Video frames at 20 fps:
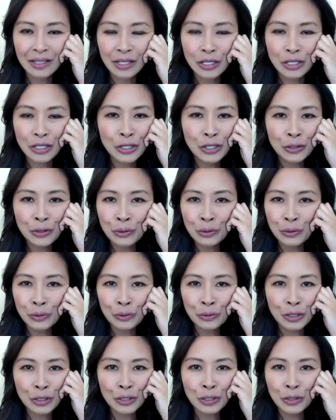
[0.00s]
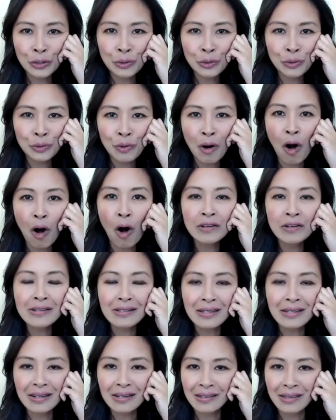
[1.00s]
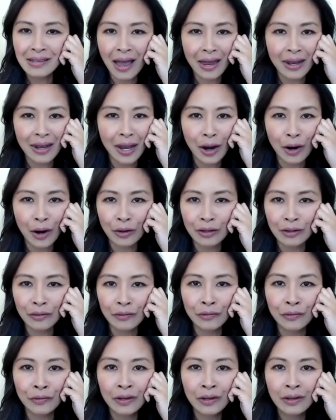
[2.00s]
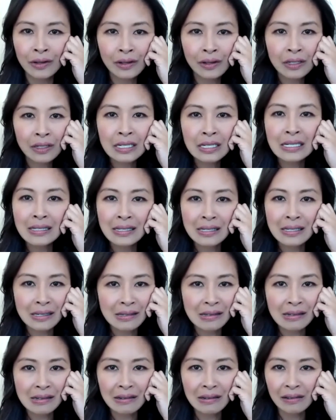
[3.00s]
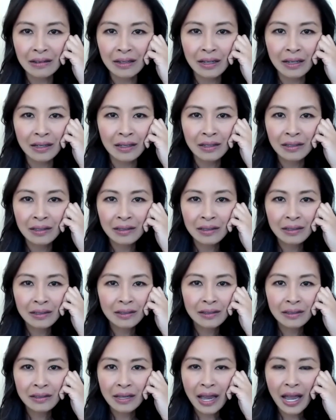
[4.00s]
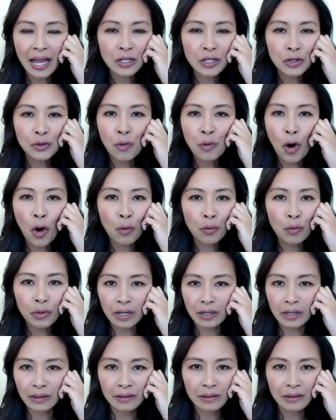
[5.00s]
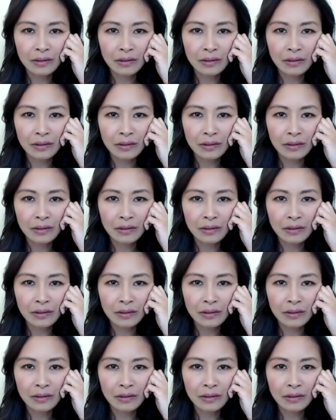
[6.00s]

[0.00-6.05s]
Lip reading: You seize that narrative consistently and you own it.